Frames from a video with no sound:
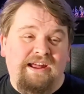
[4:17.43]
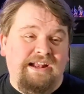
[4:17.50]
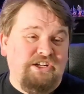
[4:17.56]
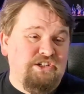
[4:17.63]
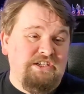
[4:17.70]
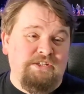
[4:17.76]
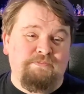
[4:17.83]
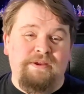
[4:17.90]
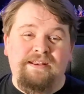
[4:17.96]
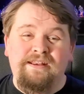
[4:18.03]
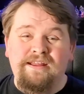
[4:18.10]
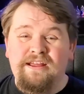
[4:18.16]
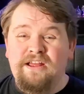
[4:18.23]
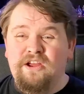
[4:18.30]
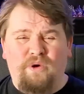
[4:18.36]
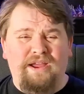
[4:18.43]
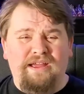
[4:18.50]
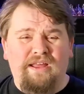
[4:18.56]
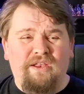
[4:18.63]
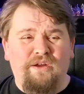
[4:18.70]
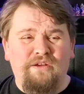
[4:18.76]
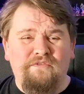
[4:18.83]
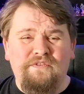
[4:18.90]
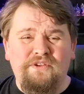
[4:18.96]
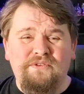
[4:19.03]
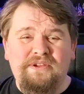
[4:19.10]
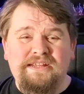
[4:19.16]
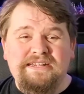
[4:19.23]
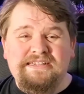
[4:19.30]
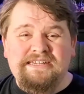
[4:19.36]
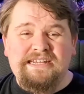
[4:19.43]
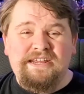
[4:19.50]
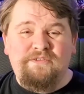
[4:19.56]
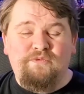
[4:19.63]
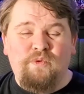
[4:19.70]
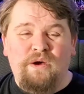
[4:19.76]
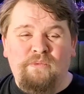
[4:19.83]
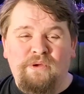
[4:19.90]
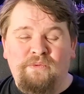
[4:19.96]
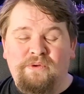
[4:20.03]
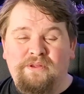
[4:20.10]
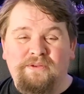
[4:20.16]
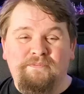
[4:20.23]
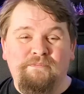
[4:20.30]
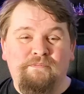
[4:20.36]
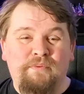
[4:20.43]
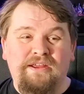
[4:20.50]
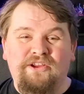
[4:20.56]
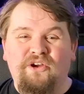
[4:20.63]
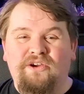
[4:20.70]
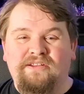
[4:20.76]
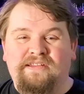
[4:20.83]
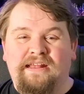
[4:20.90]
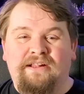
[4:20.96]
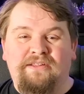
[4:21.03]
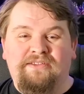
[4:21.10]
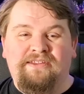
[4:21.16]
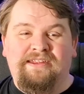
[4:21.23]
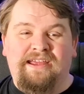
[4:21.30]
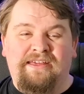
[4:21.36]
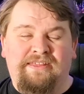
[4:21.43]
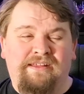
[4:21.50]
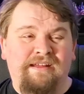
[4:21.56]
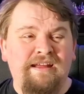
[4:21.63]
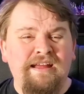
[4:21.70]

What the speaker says: I actually spent quite a lot of New Year's Eve while we were putting cocktails together,